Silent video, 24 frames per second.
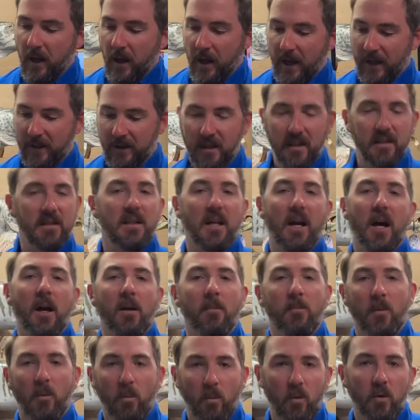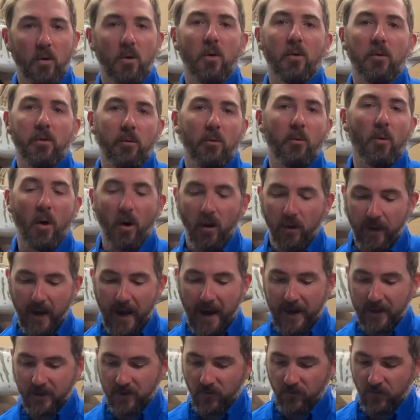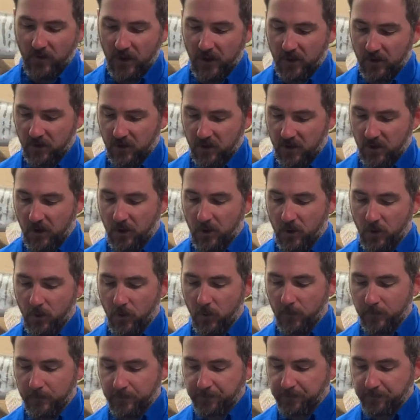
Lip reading: at this time, but we'll go through all the action figures too.